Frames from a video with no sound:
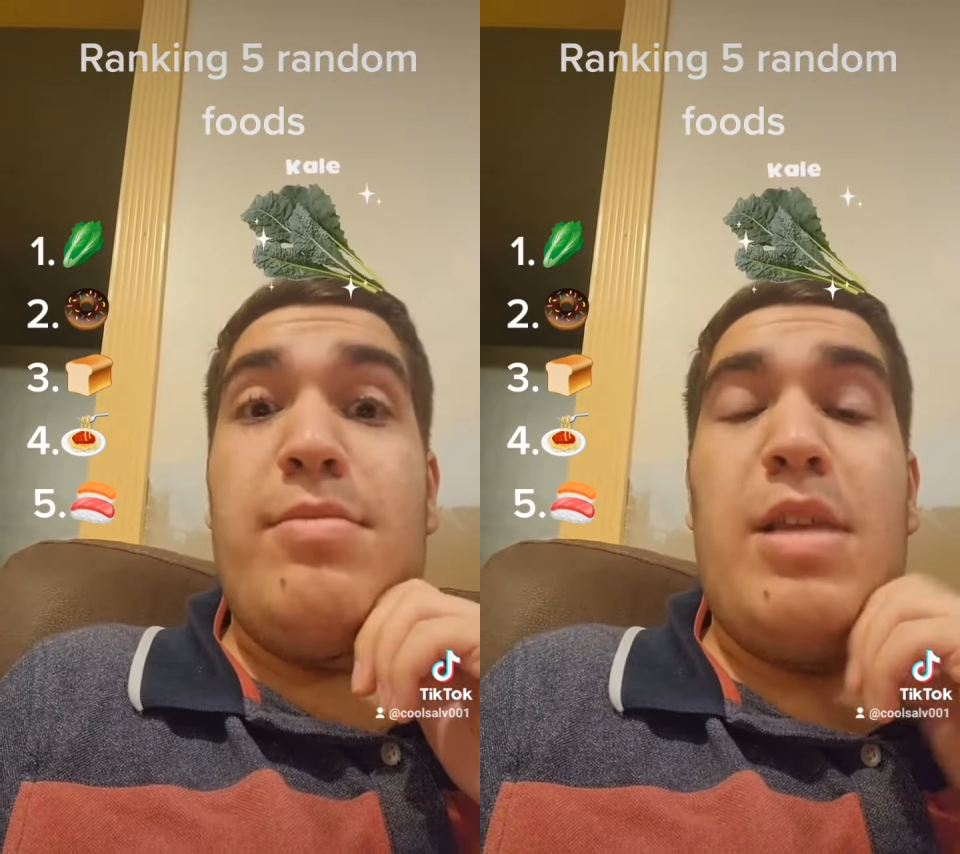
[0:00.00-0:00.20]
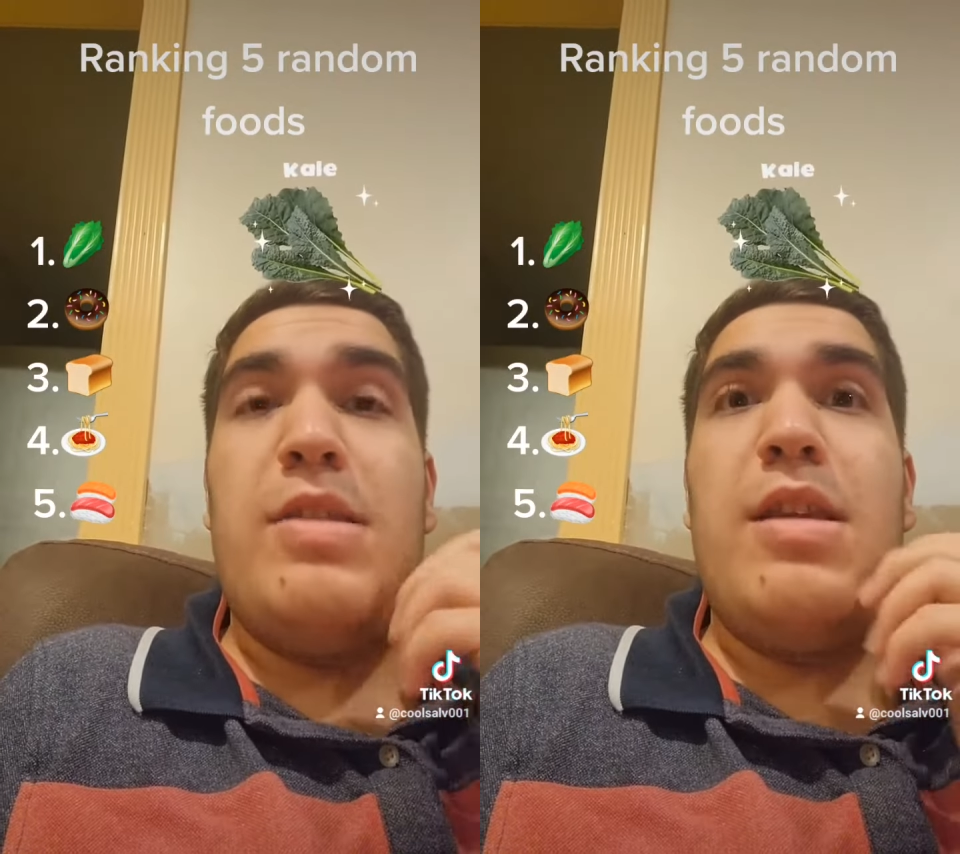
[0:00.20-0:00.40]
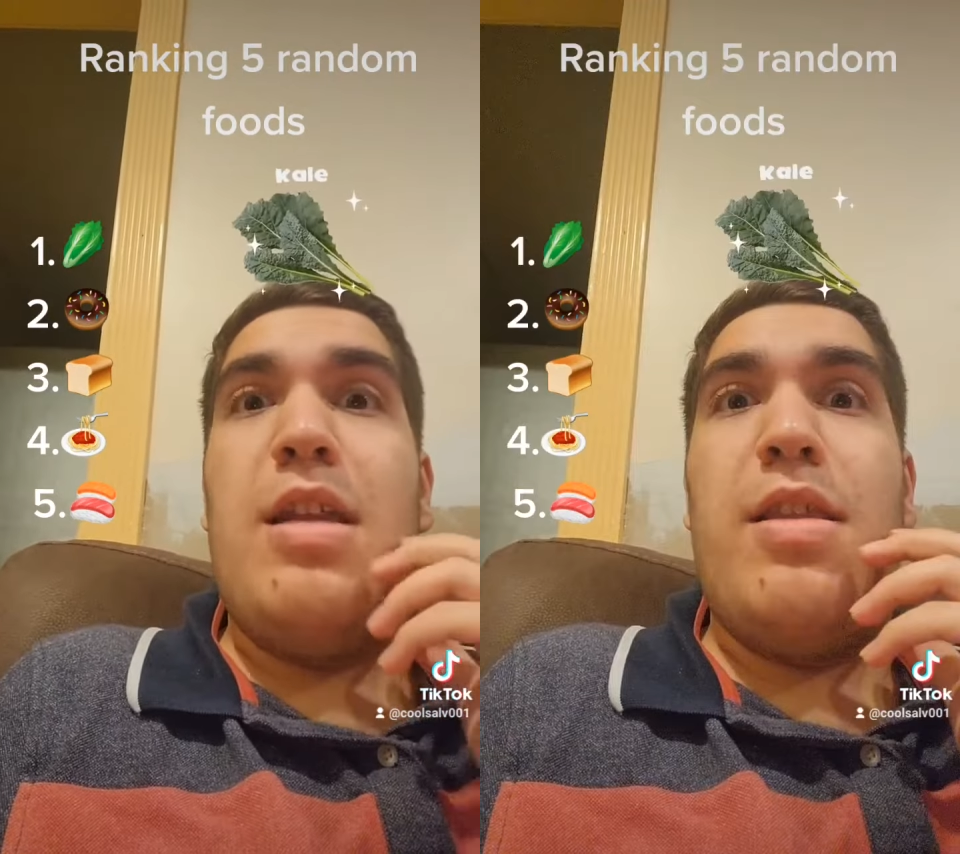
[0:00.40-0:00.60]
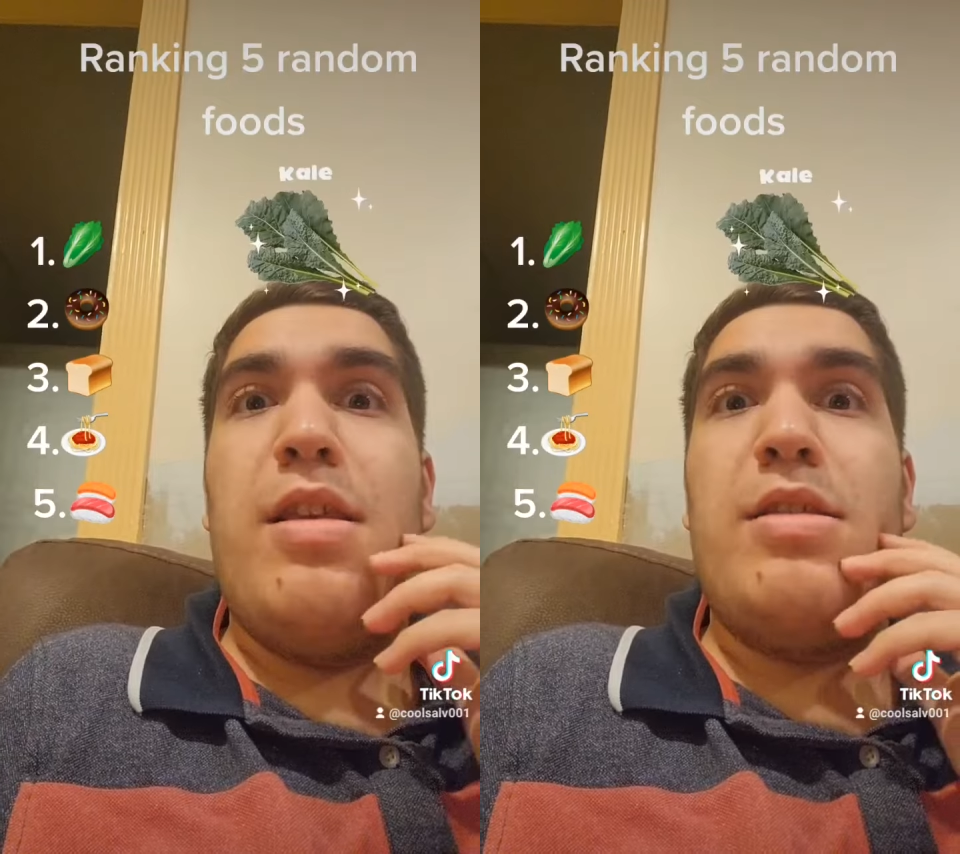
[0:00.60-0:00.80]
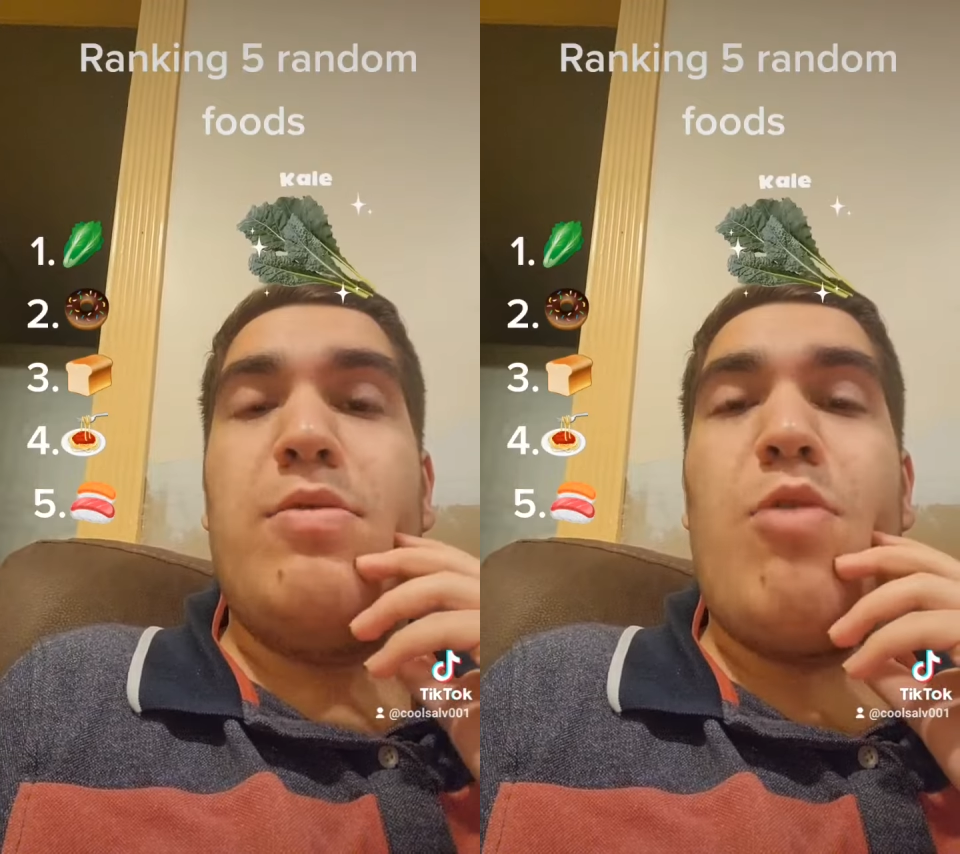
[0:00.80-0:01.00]
That's the end of
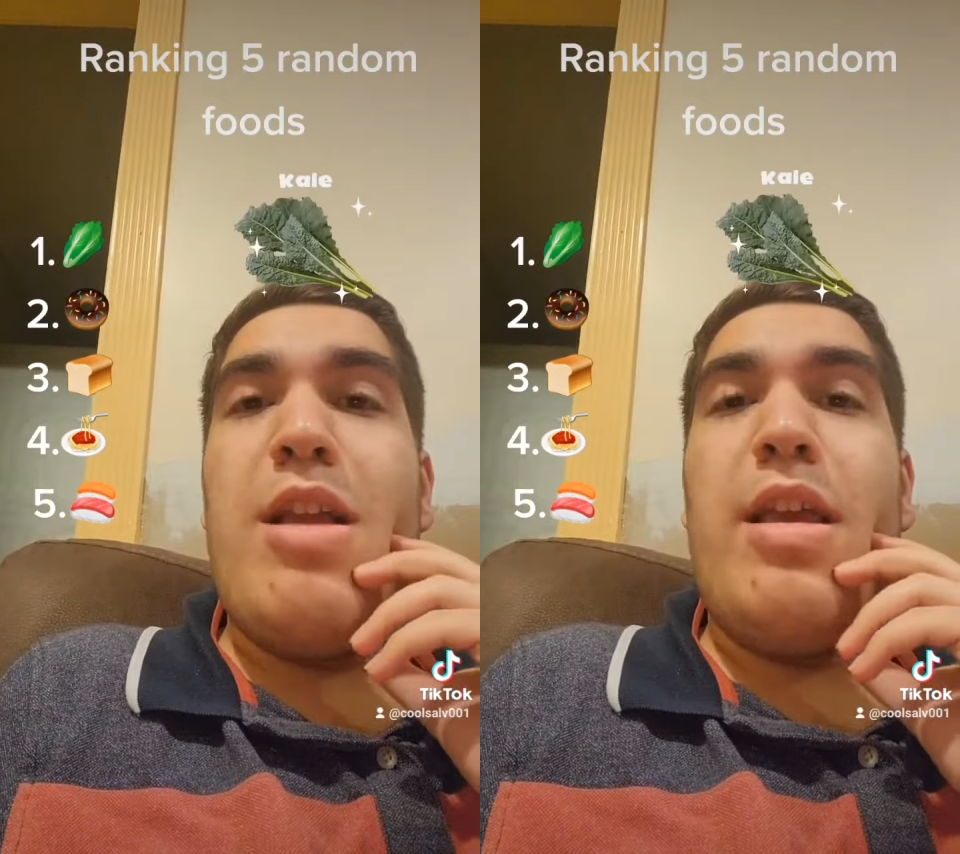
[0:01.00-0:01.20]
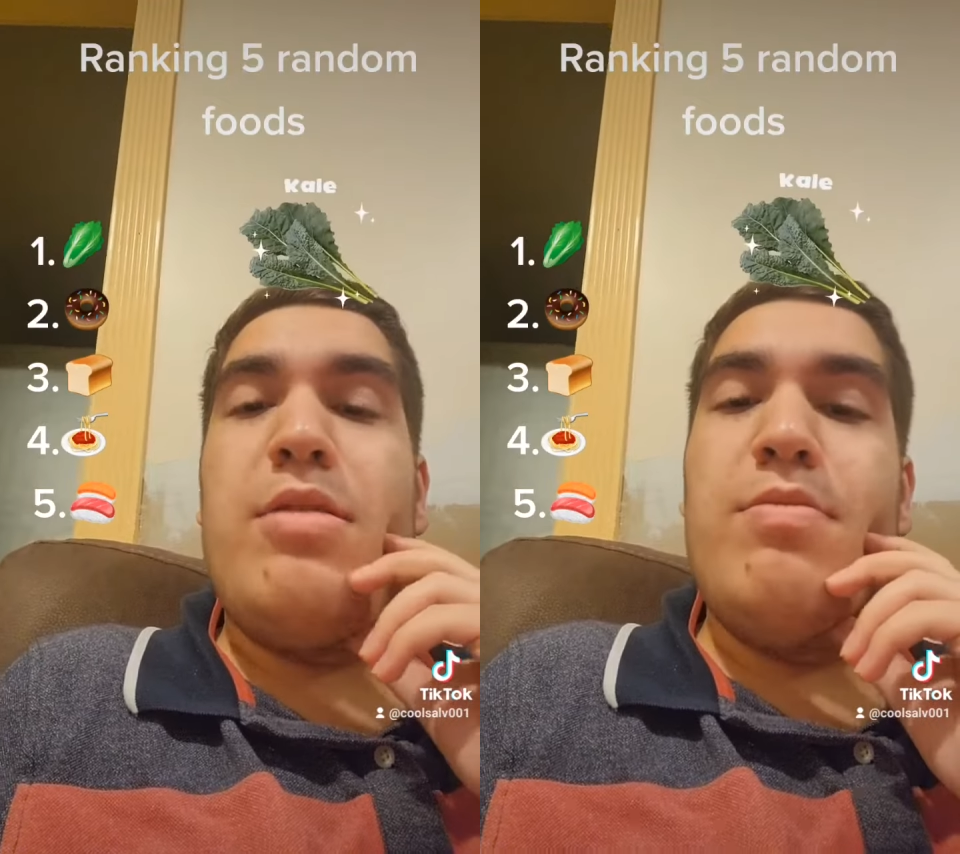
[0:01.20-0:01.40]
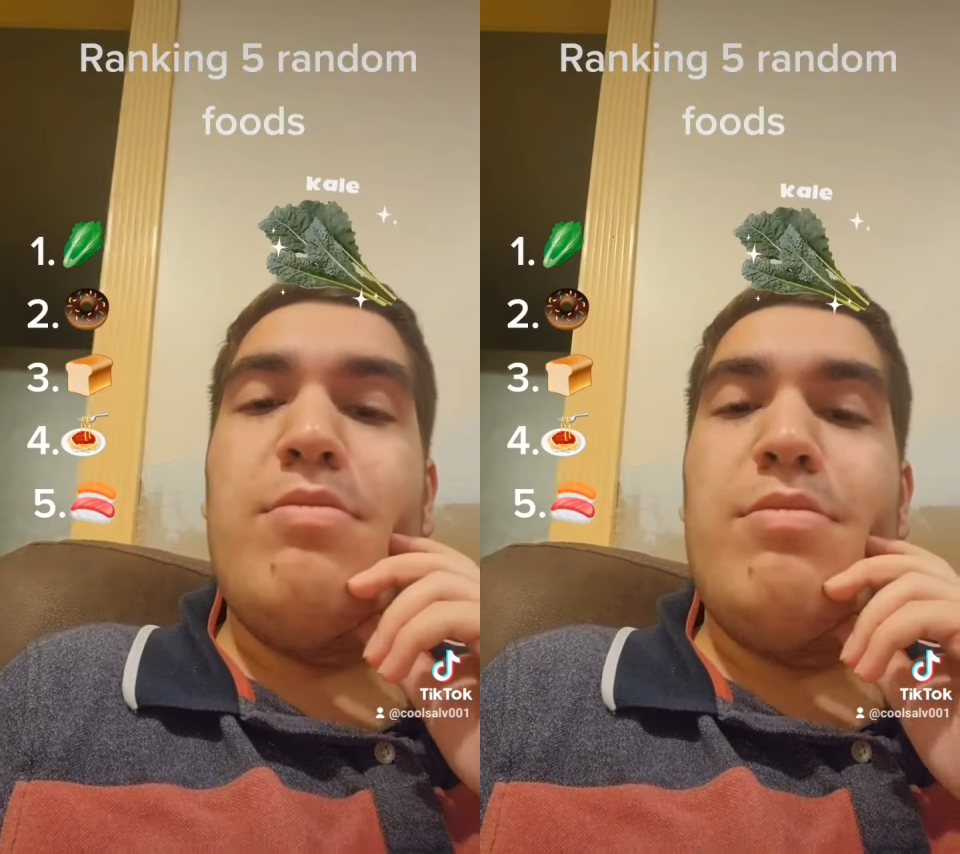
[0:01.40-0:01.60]
this ranking.